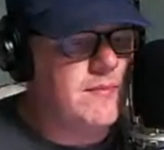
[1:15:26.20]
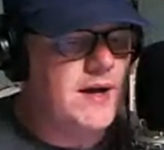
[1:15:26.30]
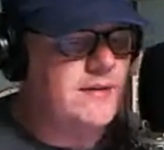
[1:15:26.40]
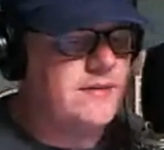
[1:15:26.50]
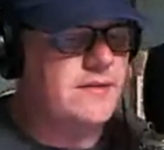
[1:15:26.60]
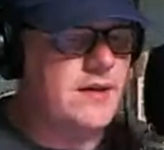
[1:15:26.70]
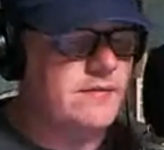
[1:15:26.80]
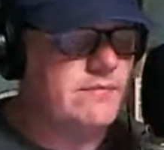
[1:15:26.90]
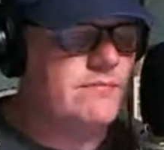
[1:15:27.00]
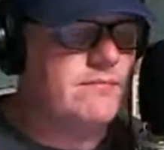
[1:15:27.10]
I
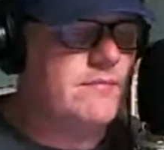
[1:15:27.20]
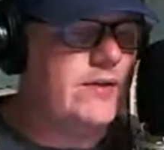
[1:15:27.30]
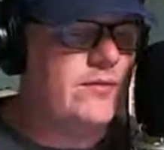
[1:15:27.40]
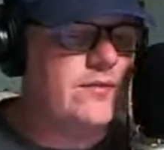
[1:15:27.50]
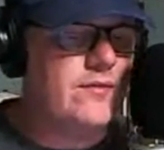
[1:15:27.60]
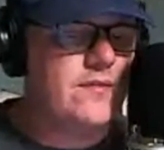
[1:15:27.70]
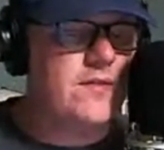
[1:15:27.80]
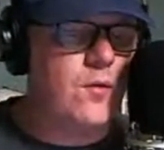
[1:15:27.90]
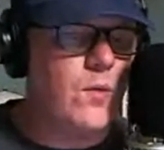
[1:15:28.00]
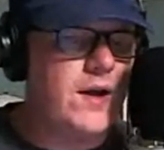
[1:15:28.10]
don't
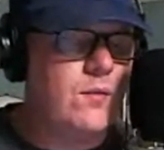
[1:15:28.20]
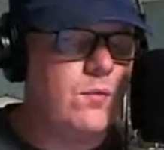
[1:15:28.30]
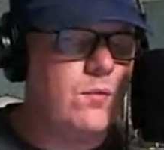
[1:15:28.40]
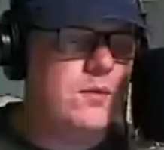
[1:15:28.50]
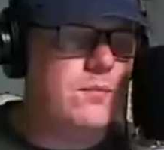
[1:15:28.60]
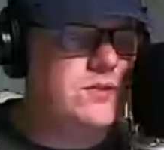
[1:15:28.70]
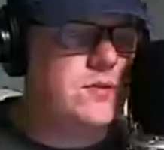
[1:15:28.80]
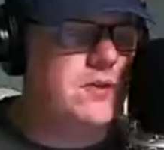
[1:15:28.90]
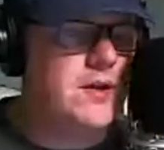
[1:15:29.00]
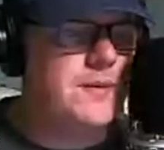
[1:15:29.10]
see why he wouldn't be at
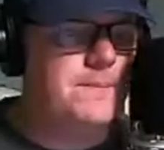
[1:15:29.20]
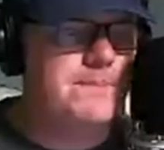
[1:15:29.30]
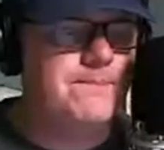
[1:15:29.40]
AAA.